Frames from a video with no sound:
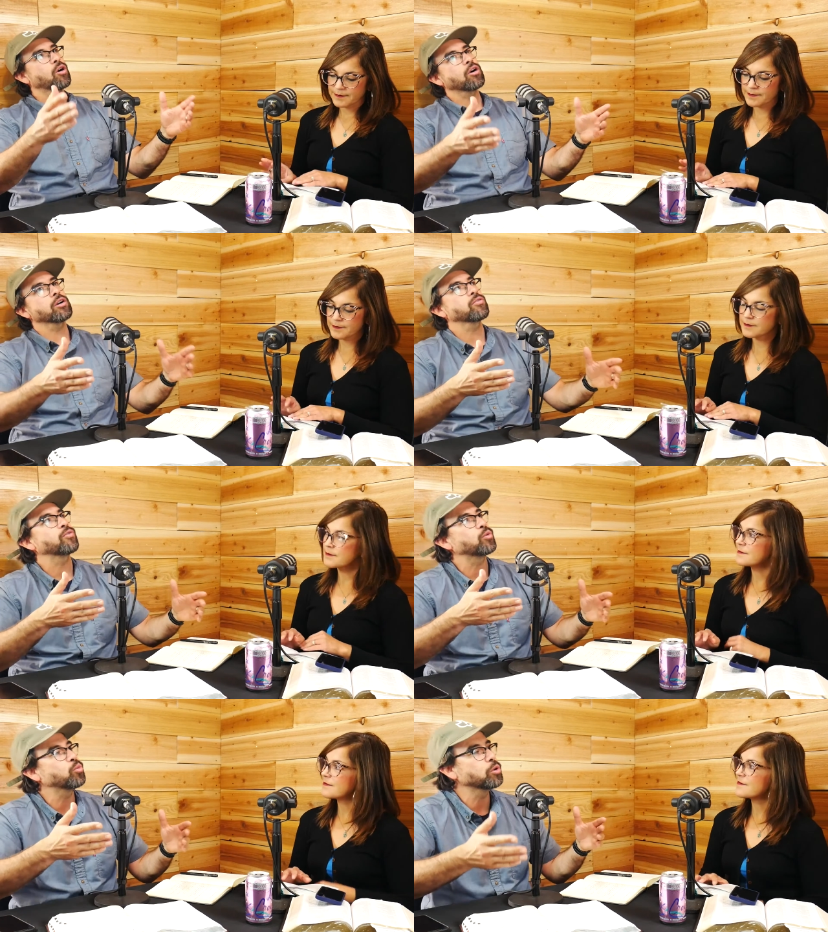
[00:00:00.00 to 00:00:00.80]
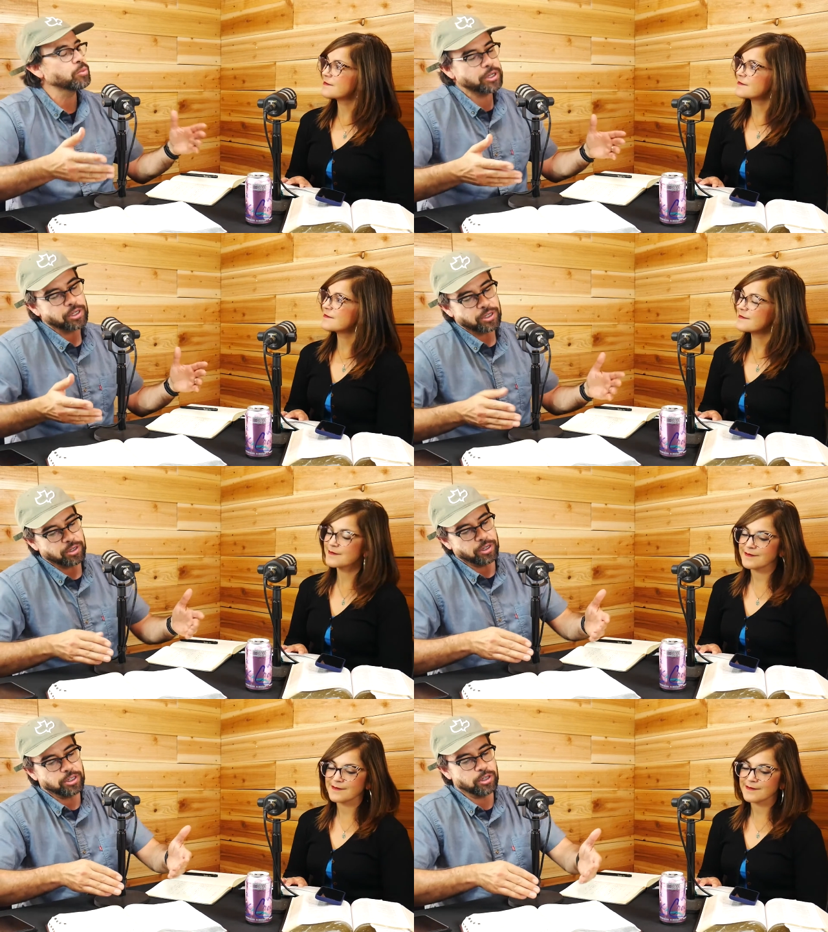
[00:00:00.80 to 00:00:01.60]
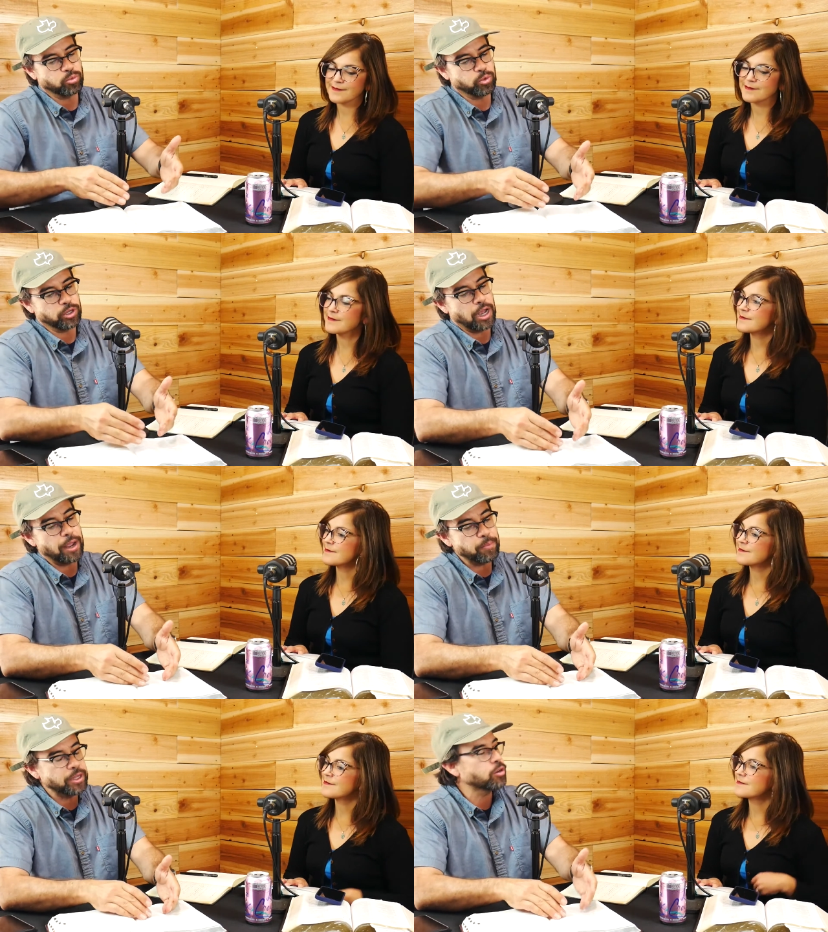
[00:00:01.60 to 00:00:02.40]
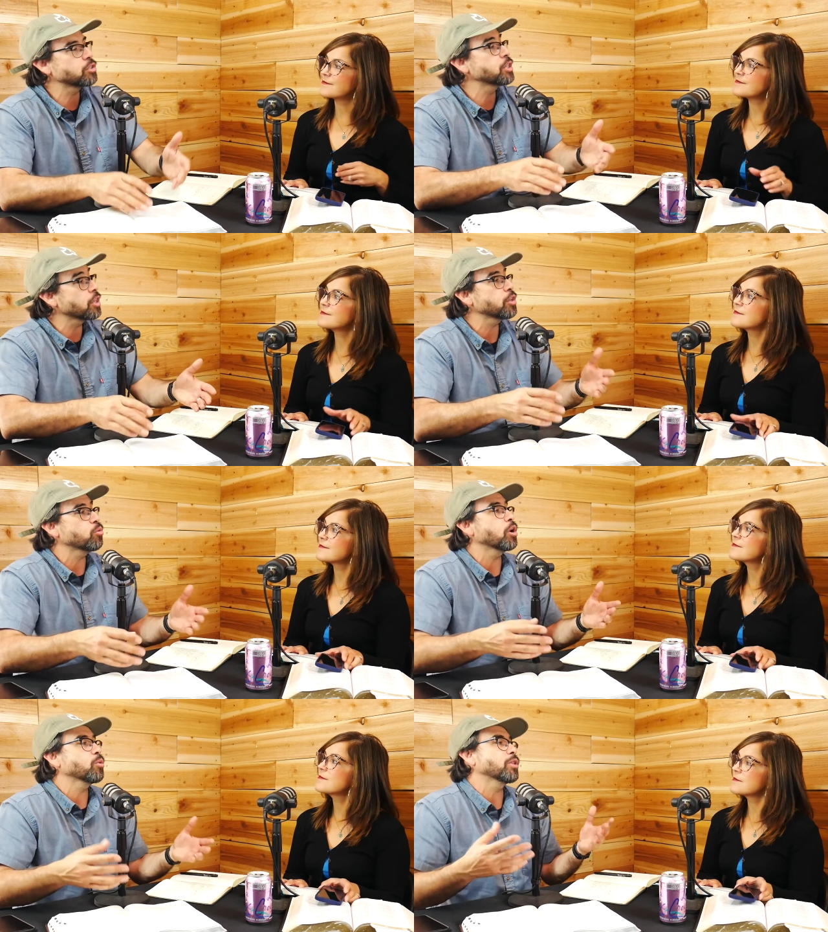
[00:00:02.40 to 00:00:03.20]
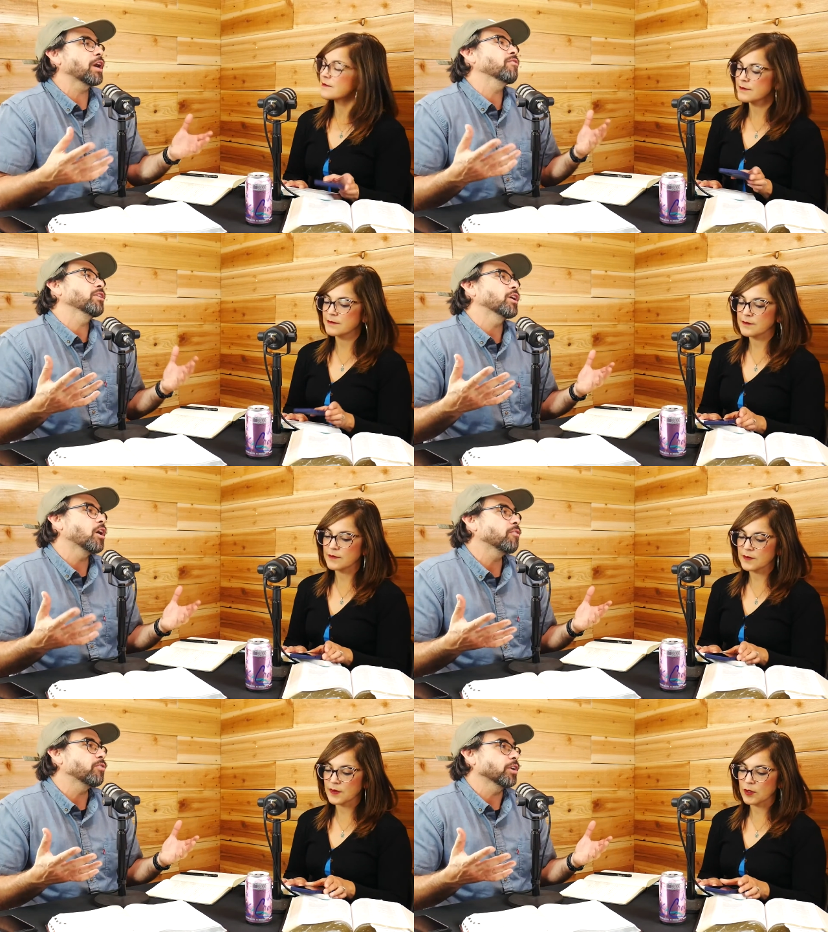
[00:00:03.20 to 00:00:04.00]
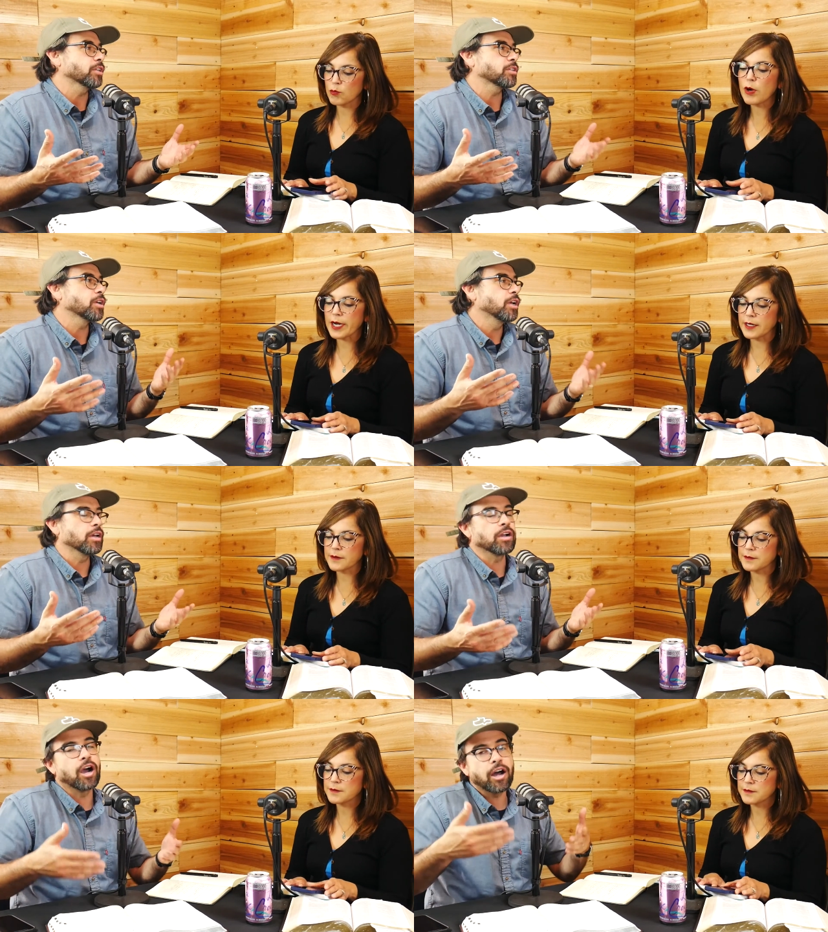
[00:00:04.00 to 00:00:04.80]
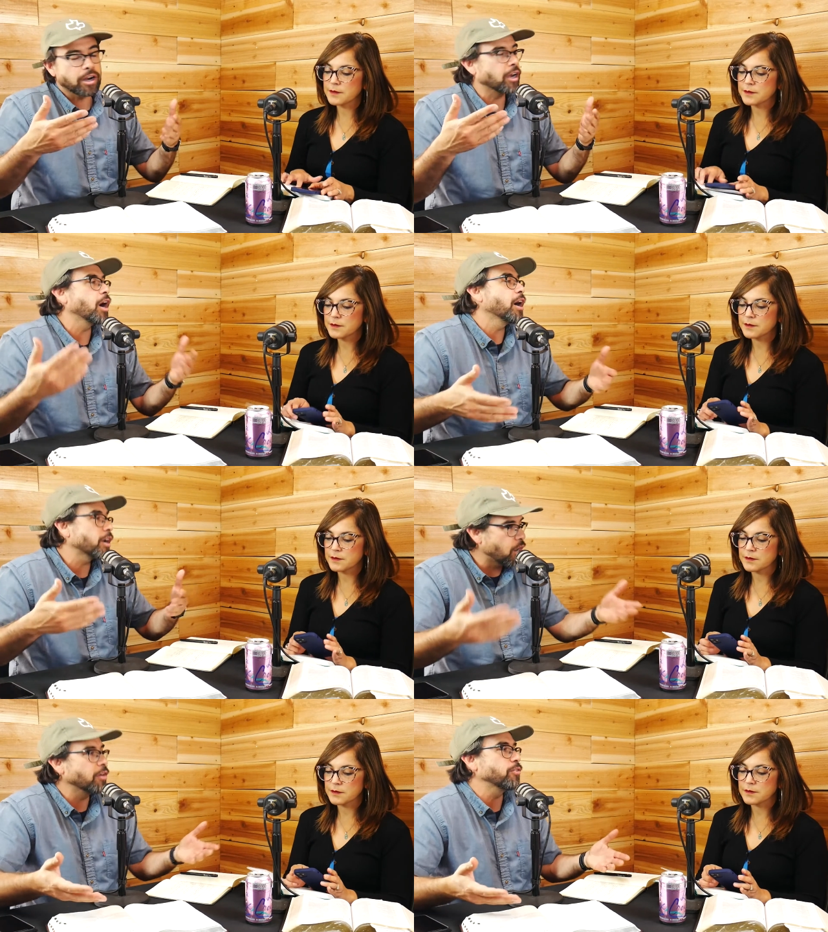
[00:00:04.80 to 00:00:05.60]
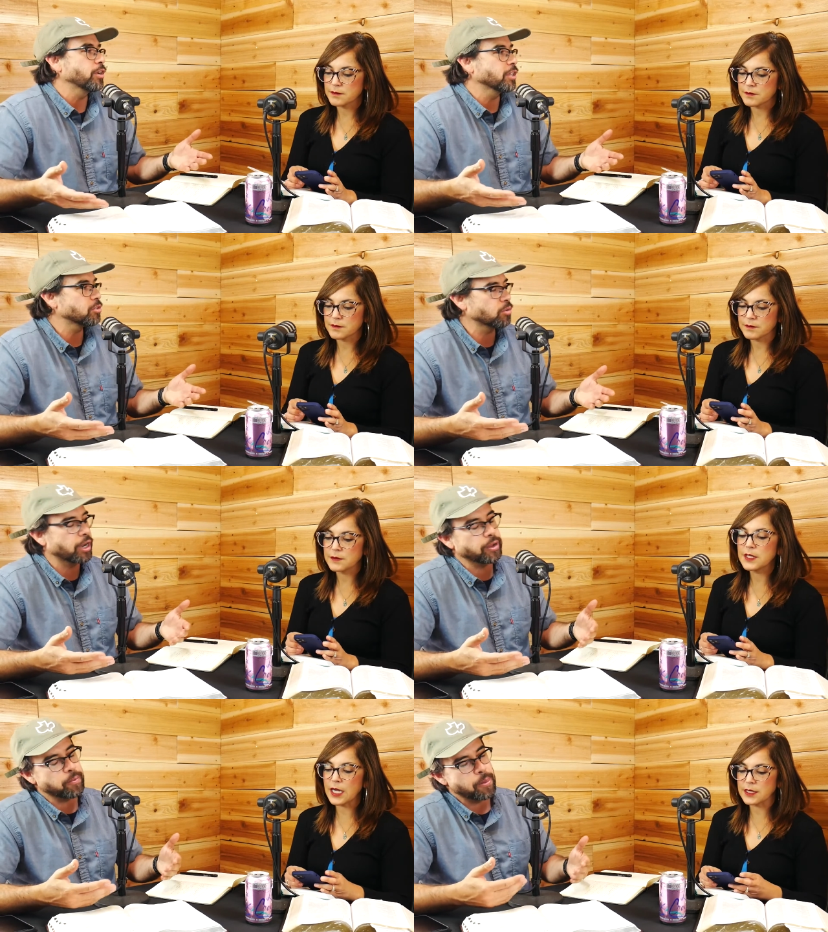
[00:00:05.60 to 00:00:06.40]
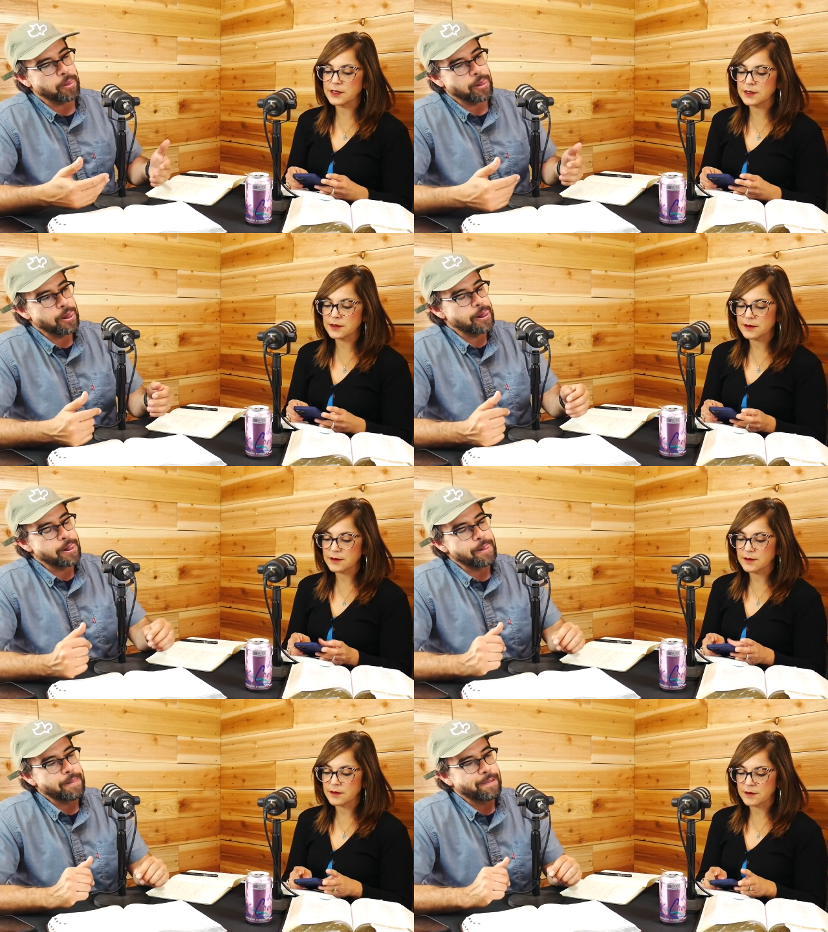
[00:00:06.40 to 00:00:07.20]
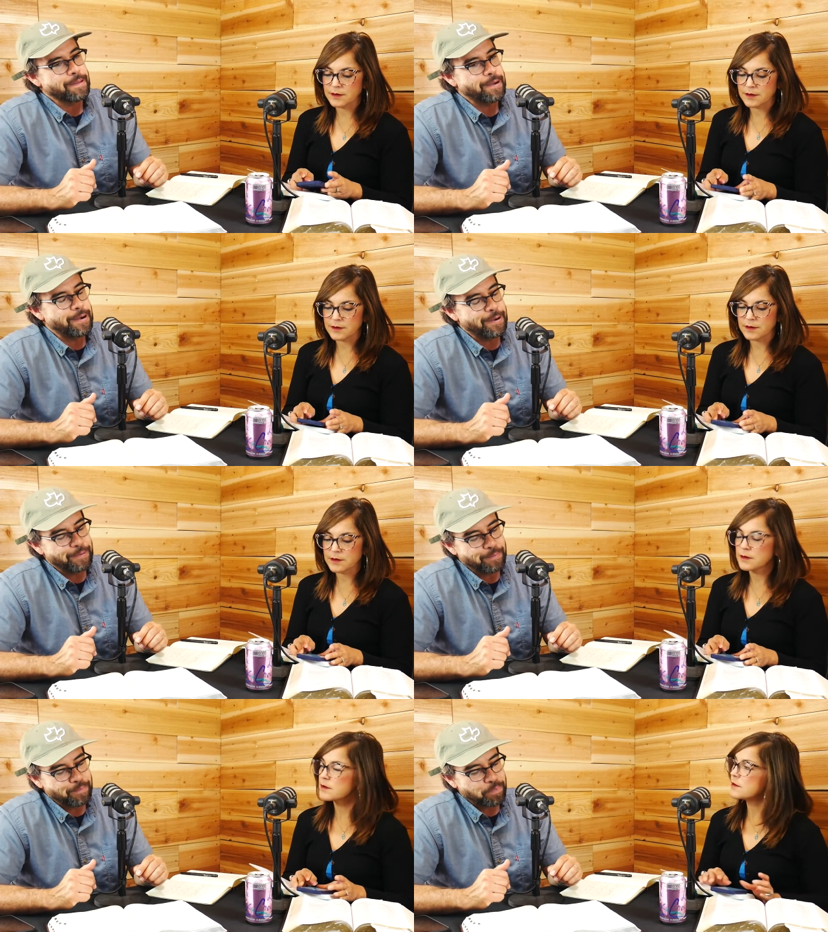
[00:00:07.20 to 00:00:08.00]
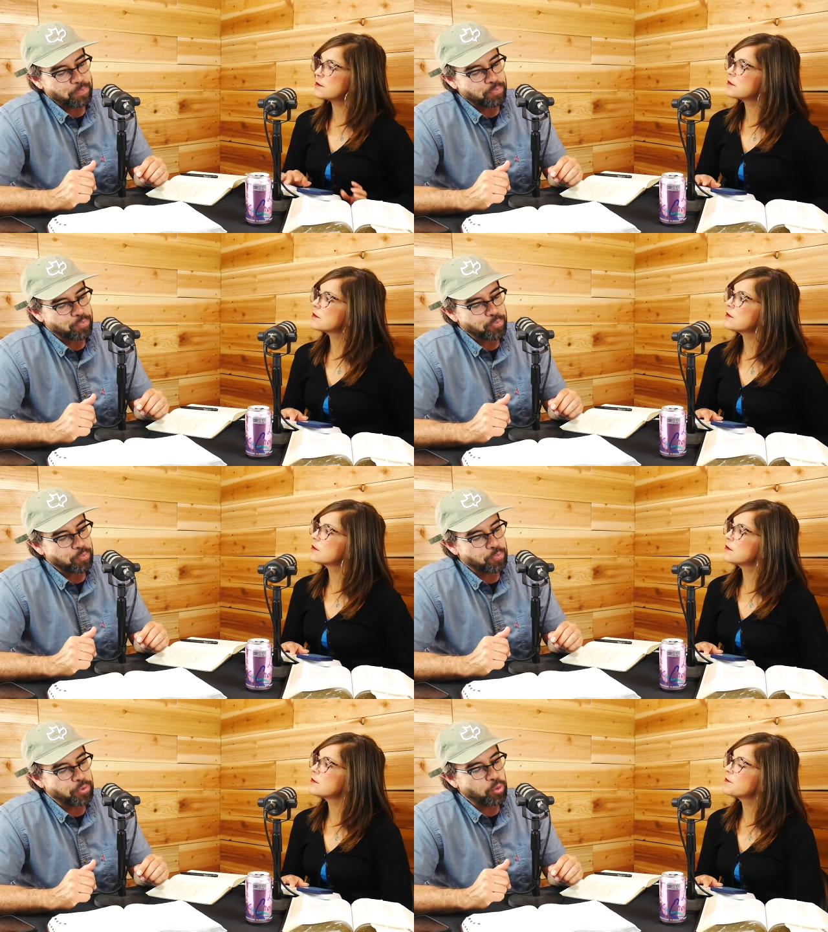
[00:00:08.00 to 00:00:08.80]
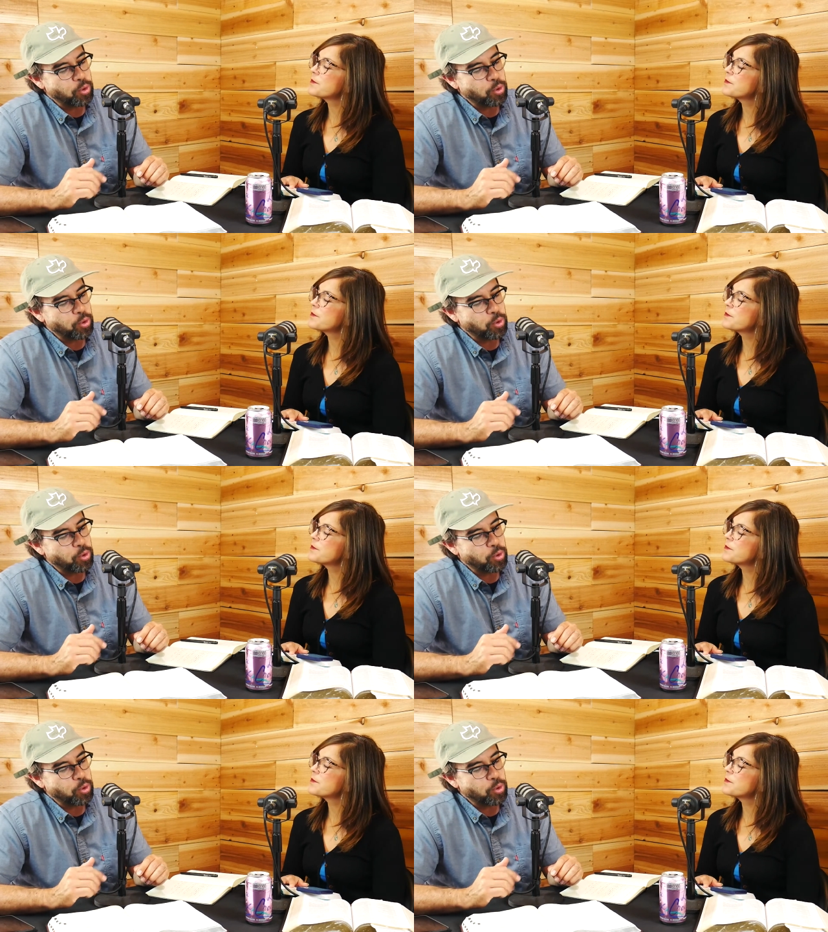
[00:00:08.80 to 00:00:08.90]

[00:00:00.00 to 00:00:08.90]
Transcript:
Speaker 1: hard for women to to re- i mean there's nothing wrong with having confidence right god god confidence right yes um but